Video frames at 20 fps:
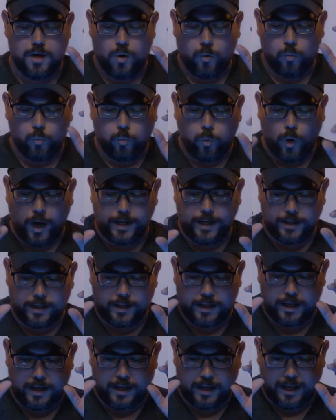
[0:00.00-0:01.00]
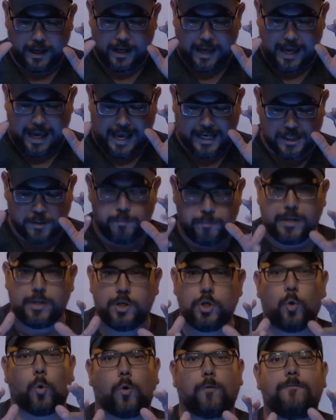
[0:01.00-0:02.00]
what has been
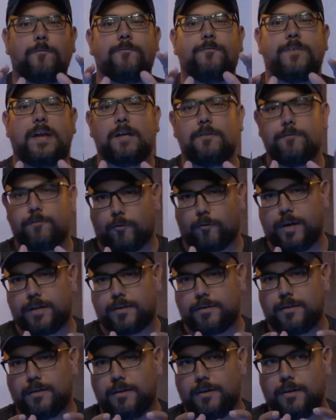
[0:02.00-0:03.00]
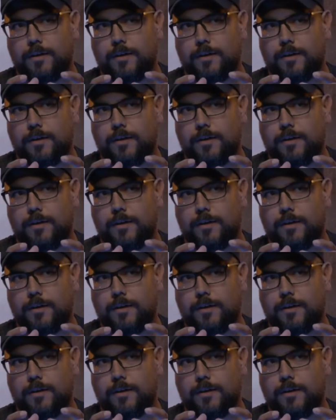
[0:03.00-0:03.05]
your favorite